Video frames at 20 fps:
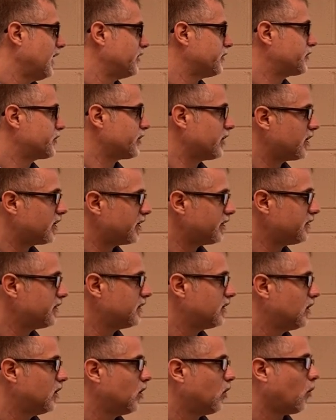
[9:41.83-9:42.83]
And
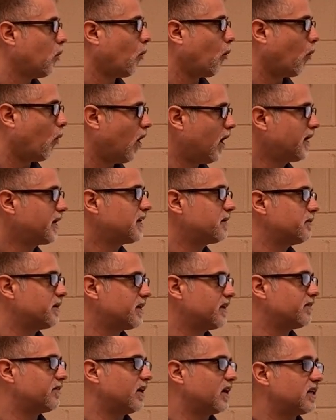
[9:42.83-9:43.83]
third, one
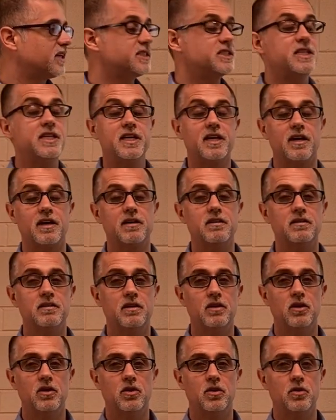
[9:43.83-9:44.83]
committed volunteer
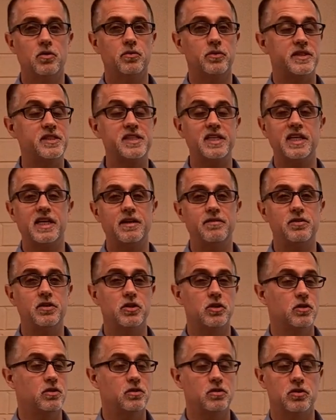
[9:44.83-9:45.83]
received
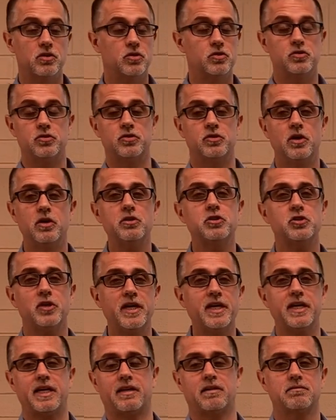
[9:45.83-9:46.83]
no
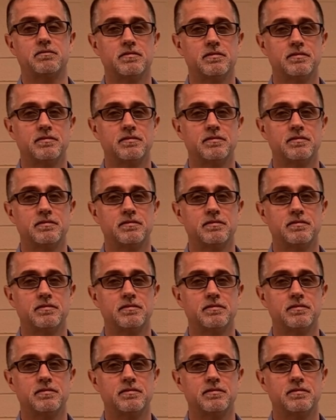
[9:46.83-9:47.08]
training.